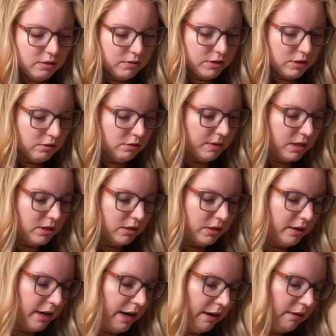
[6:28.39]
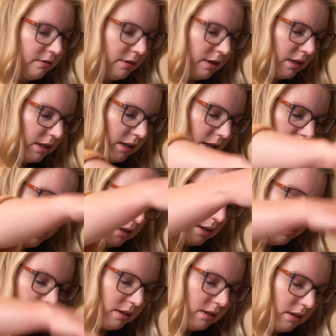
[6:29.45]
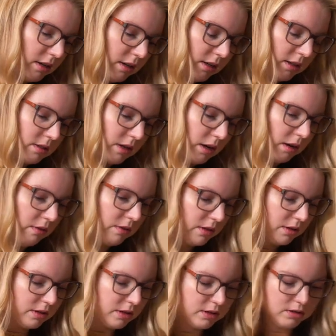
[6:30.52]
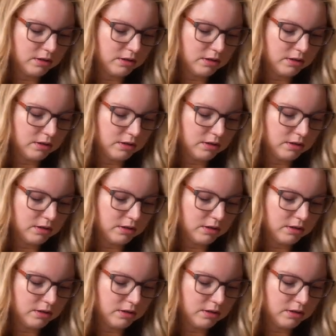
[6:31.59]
Just want to make sure everything is covered.